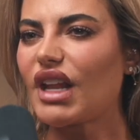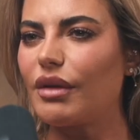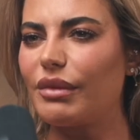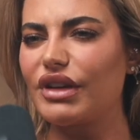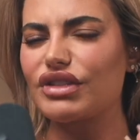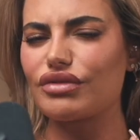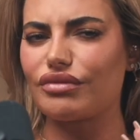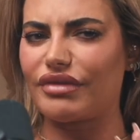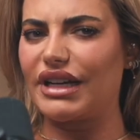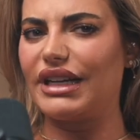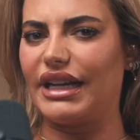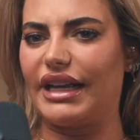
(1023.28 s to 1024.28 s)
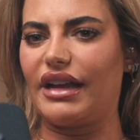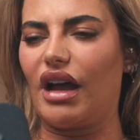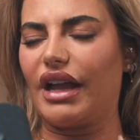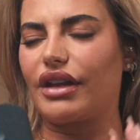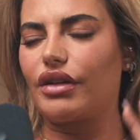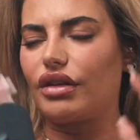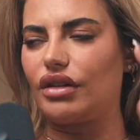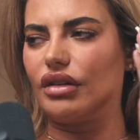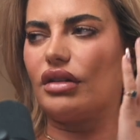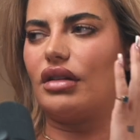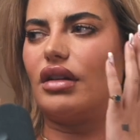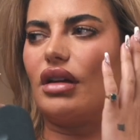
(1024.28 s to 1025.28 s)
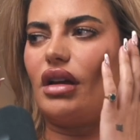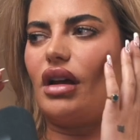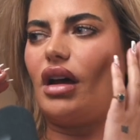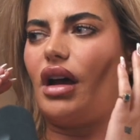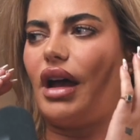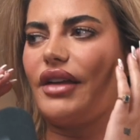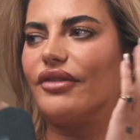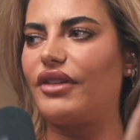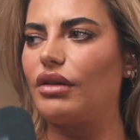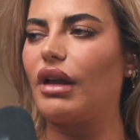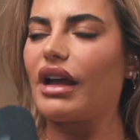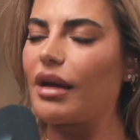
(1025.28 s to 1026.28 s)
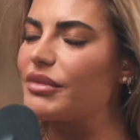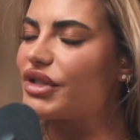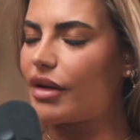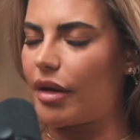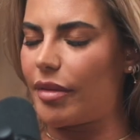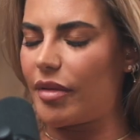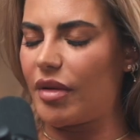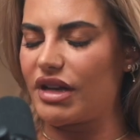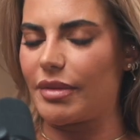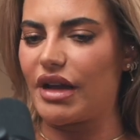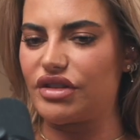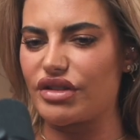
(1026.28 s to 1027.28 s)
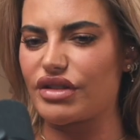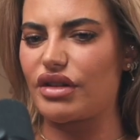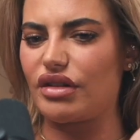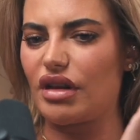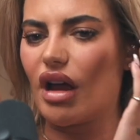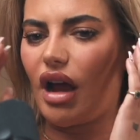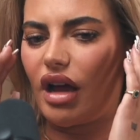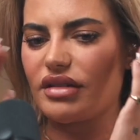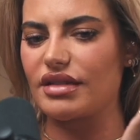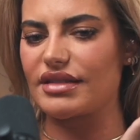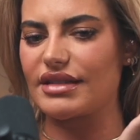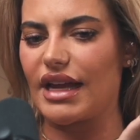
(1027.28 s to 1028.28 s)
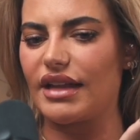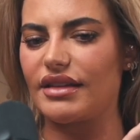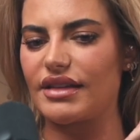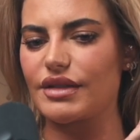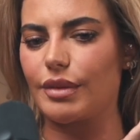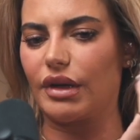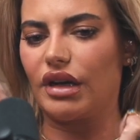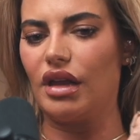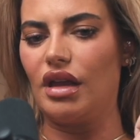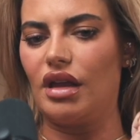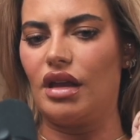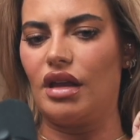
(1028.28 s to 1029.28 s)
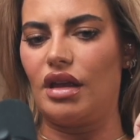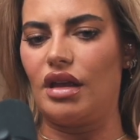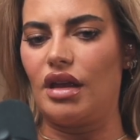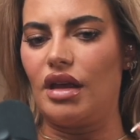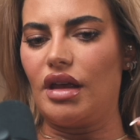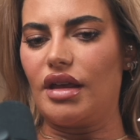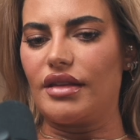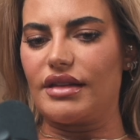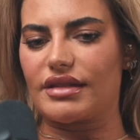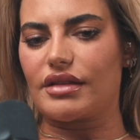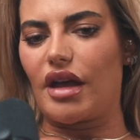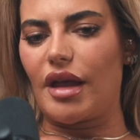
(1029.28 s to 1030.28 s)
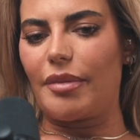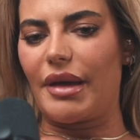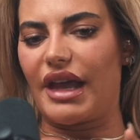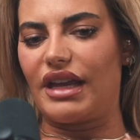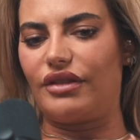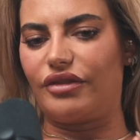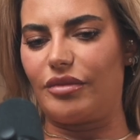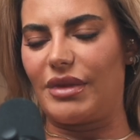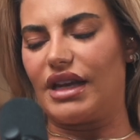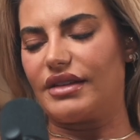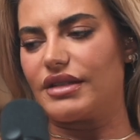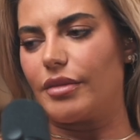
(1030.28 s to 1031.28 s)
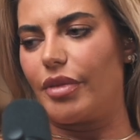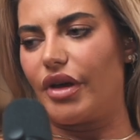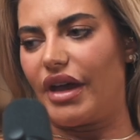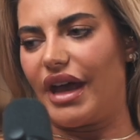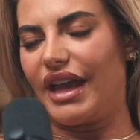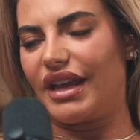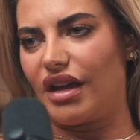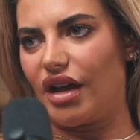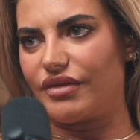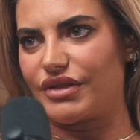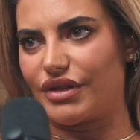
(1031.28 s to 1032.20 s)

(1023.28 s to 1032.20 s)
which really I feel like I'm so open-minded, but I just couldn't understand this one. This guy paid for me to put handcuffs